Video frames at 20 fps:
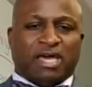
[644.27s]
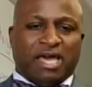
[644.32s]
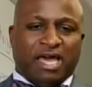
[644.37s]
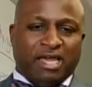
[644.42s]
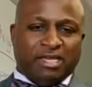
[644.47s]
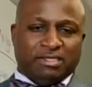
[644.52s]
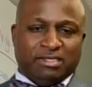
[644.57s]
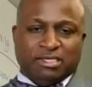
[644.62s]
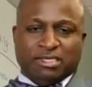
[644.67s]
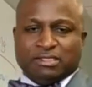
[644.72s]
I
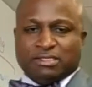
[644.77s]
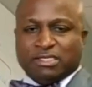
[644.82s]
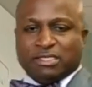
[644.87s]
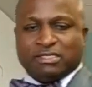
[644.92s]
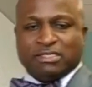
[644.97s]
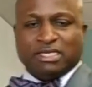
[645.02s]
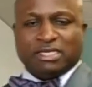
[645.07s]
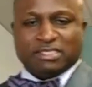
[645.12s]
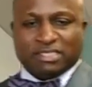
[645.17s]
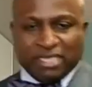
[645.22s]
did
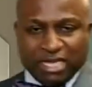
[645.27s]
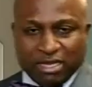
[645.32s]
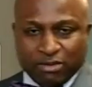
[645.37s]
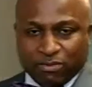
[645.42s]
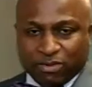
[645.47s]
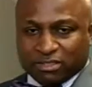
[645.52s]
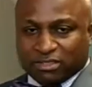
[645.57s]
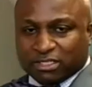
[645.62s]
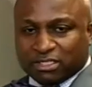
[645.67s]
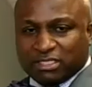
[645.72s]
success, and I
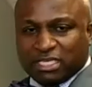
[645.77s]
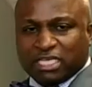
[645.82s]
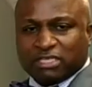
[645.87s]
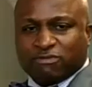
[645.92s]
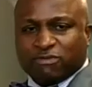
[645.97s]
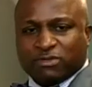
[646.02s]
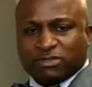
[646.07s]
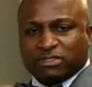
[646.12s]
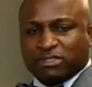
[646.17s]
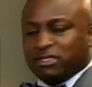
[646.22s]
was successful,
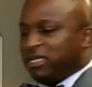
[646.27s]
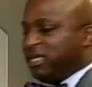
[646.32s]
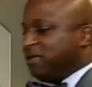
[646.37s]
and still am